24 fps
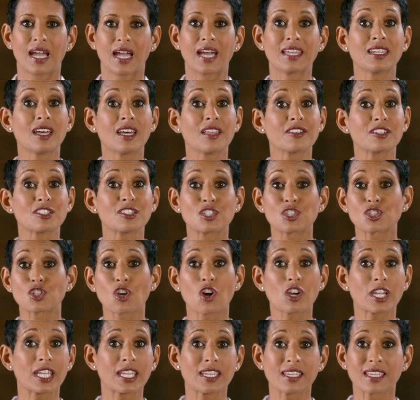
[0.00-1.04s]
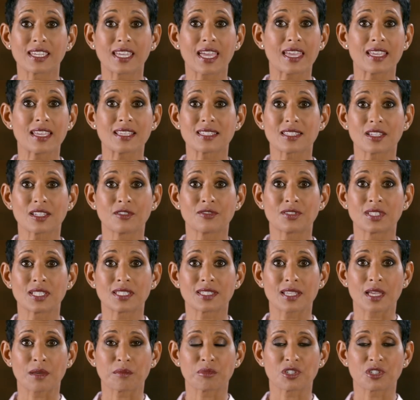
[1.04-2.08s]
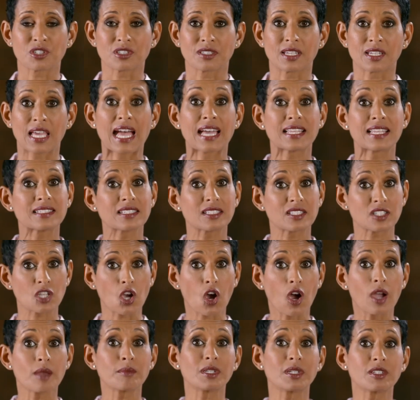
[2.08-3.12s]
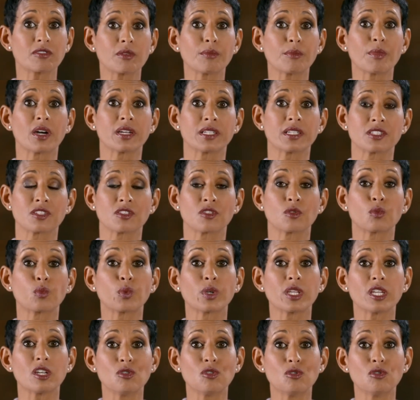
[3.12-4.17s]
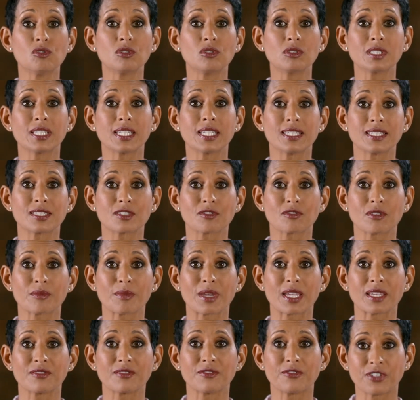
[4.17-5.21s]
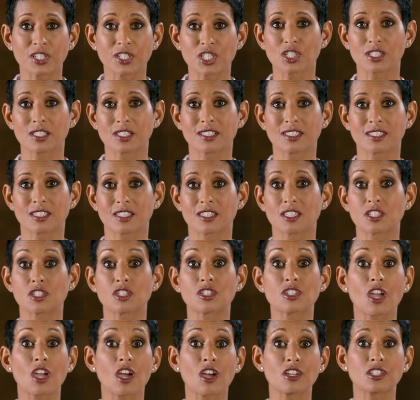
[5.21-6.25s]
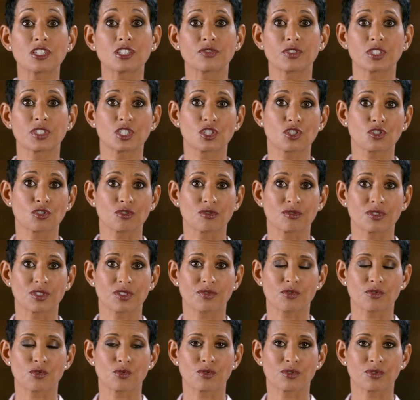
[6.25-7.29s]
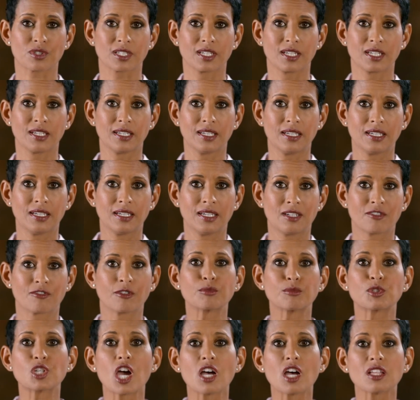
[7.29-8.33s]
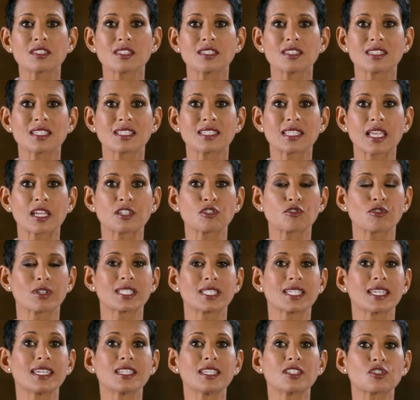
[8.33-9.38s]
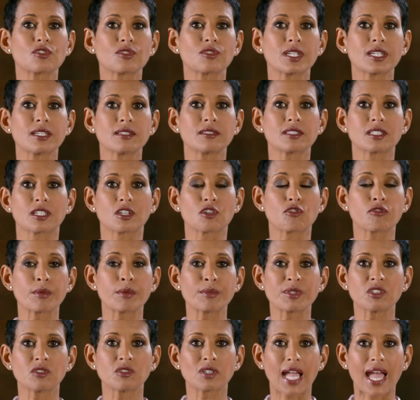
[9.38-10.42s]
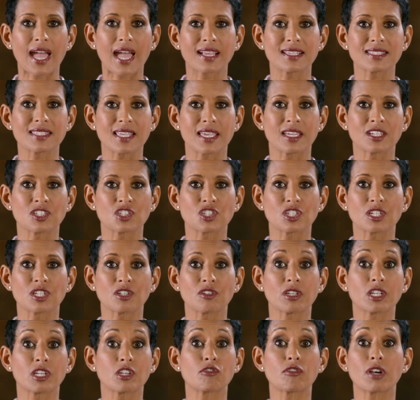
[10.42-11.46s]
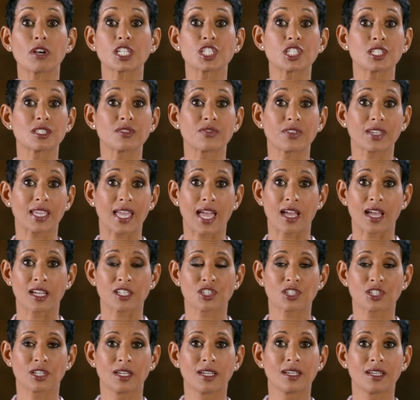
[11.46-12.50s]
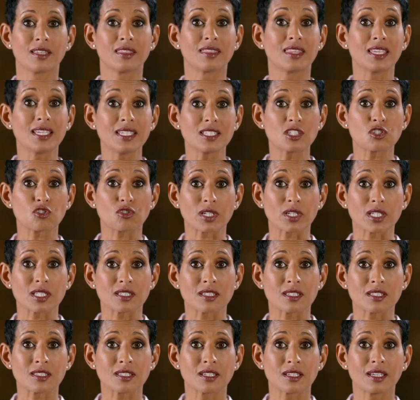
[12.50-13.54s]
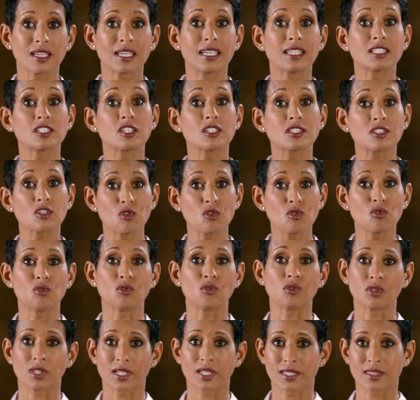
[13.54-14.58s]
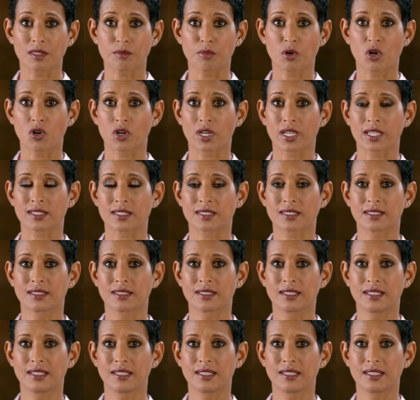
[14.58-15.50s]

Another shocking case of deception and a timely reminder that we all need to remain vigilant to the scourge of insurance fraud. From chances exaggerating injury to criminal gangs engineering crashes for cash, these tricksters hit us all in the pocket.